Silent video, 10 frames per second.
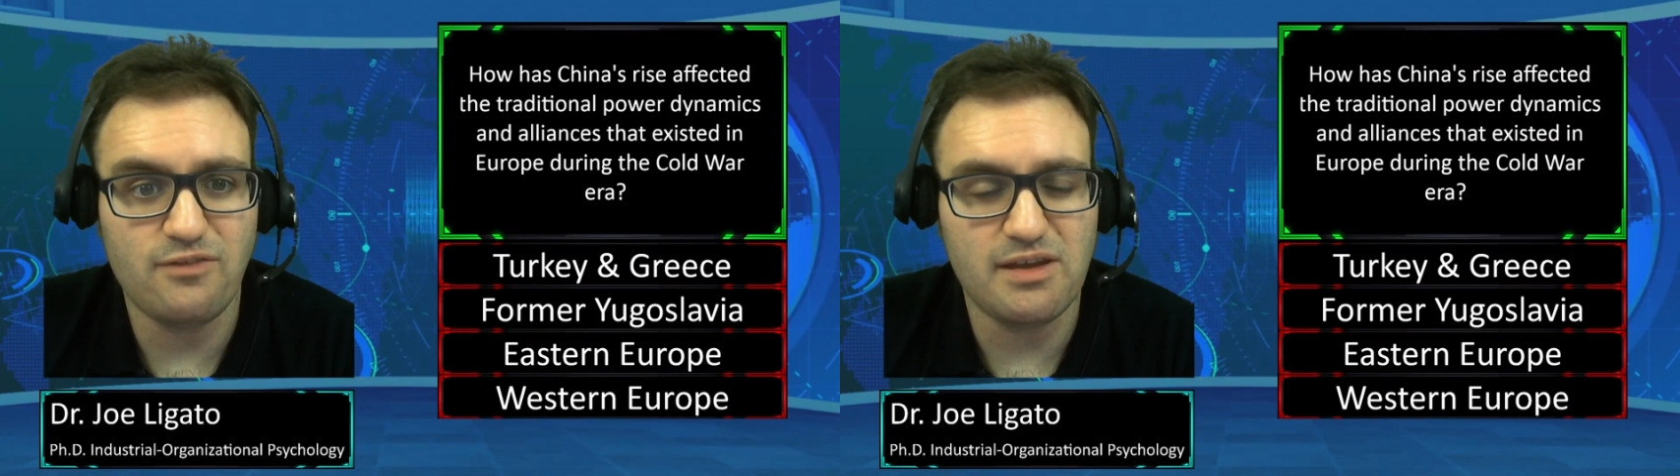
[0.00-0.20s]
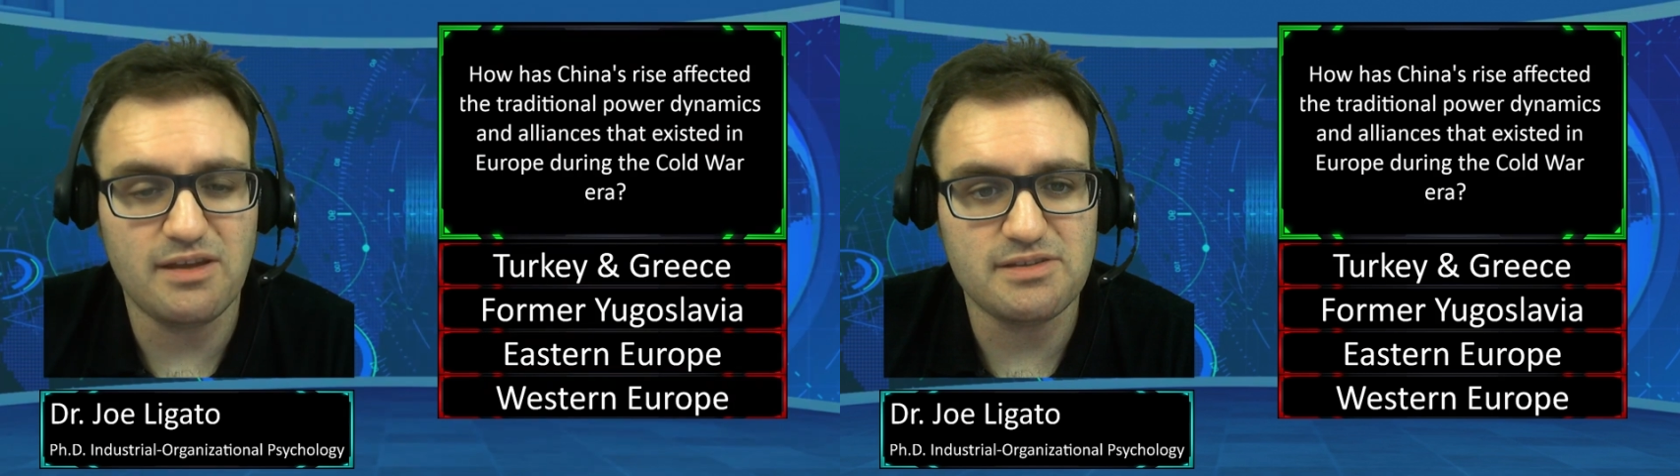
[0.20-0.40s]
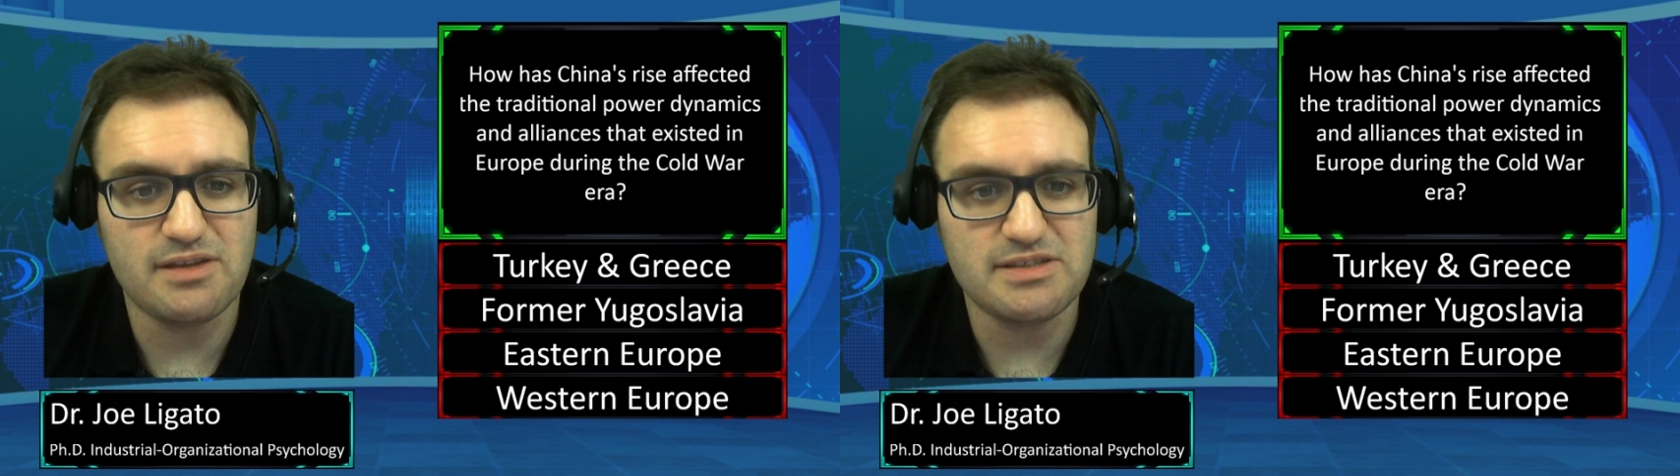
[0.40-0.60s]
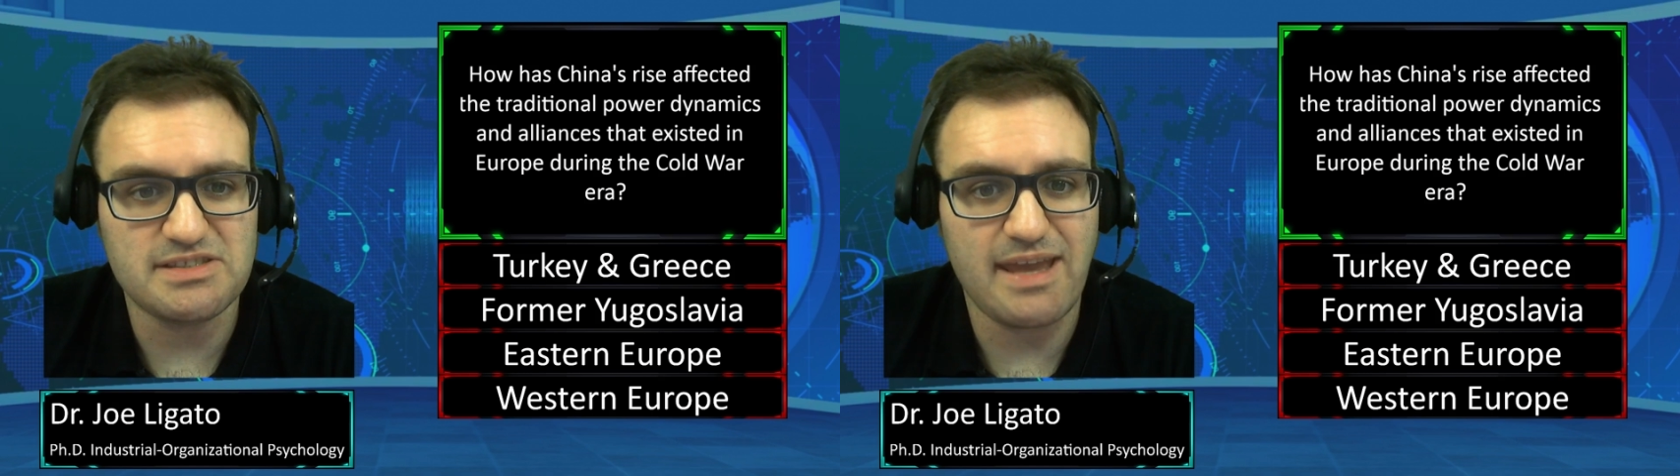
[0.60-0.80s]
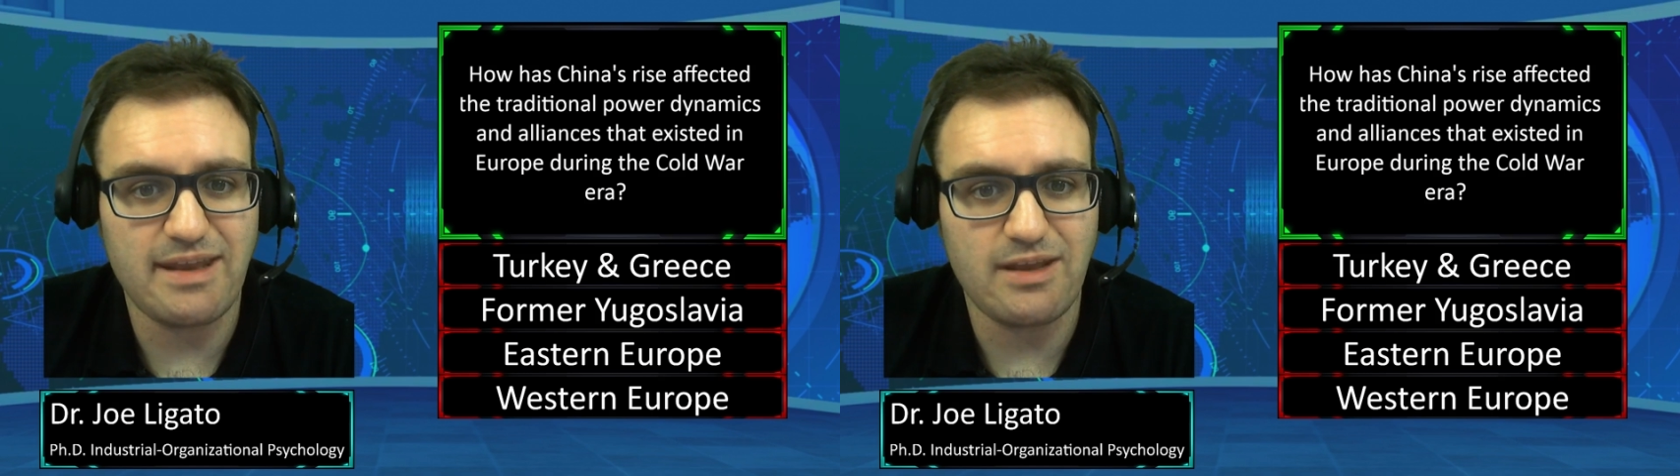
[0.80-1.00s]
a
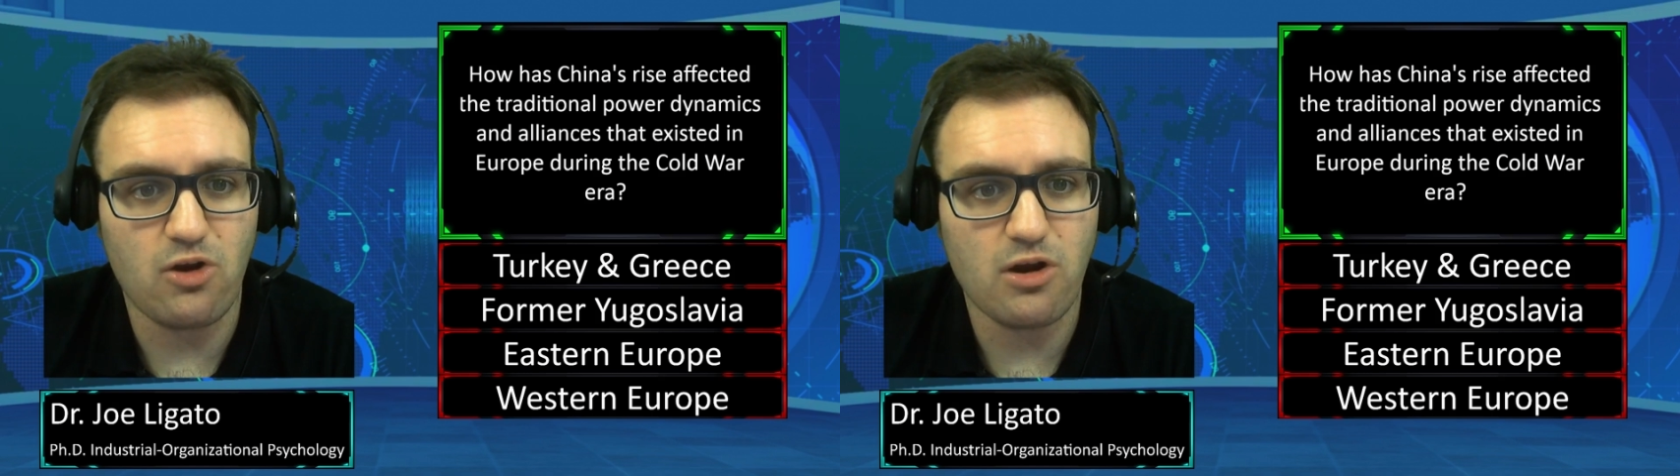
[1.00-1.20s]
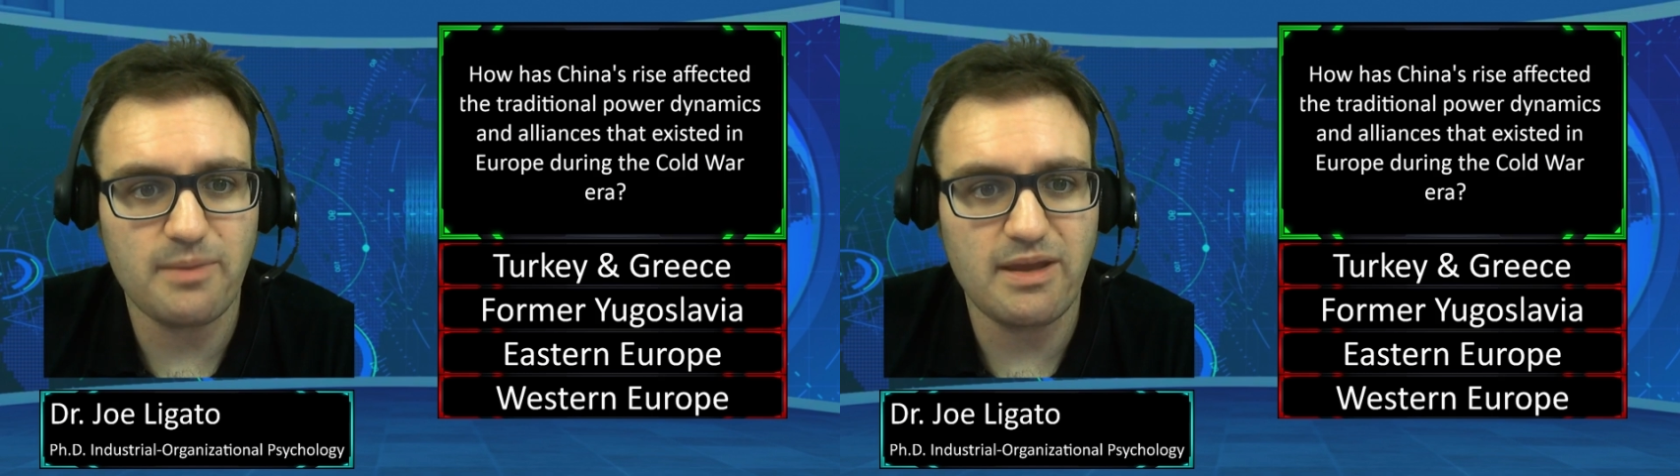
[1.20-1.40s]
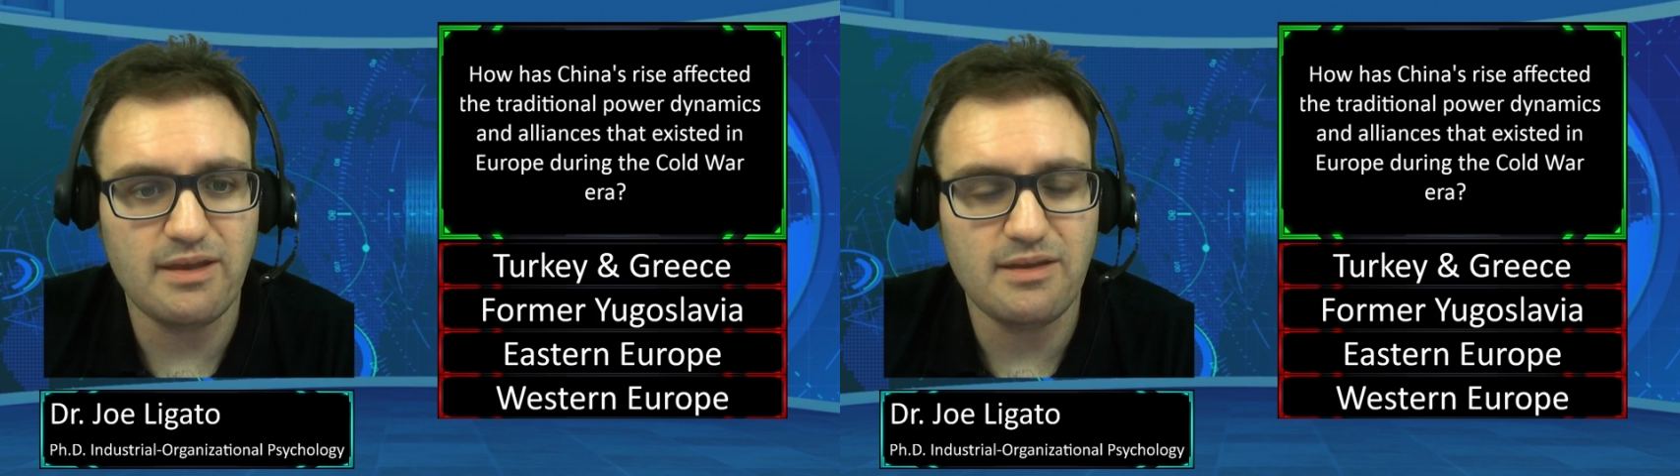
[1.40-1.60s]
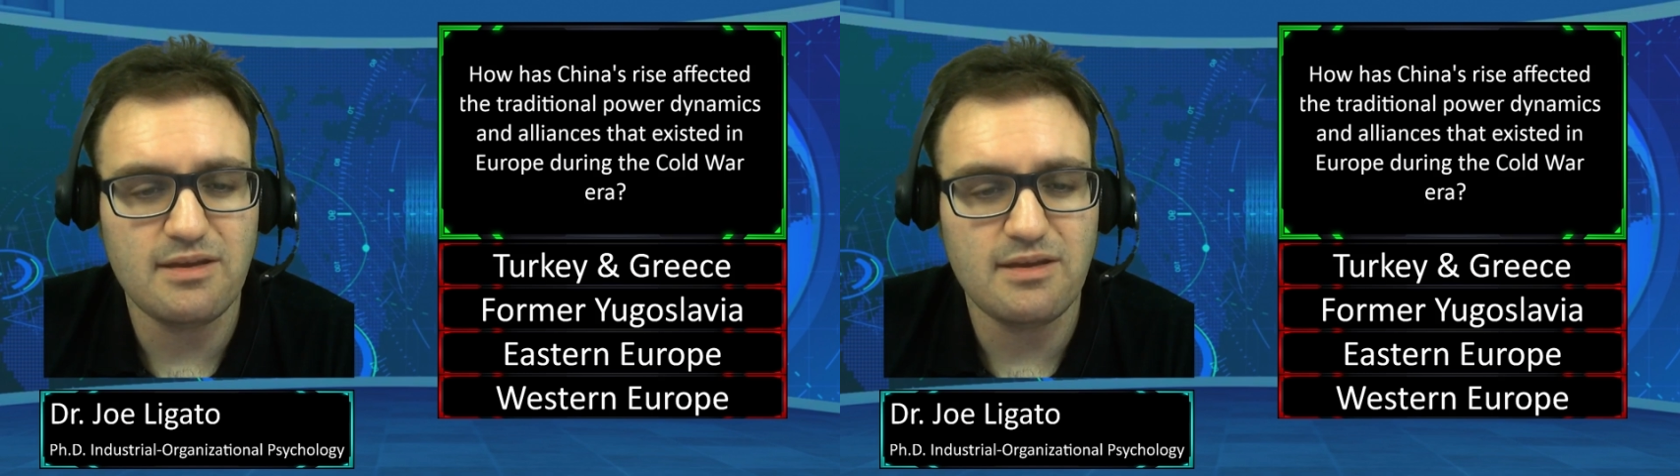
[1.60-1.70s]
standing army